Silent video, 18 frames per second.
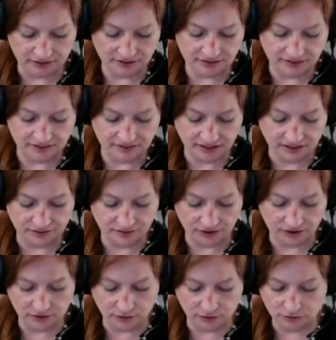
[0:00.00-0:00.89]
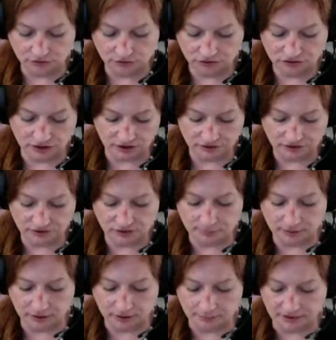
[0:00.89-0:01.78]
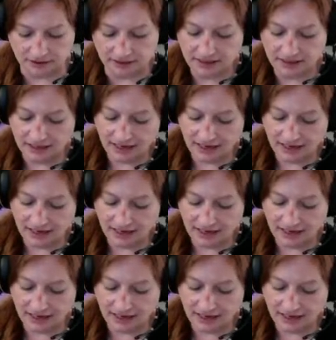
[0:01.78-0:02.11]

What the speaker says: to see if our local Sheriff's Department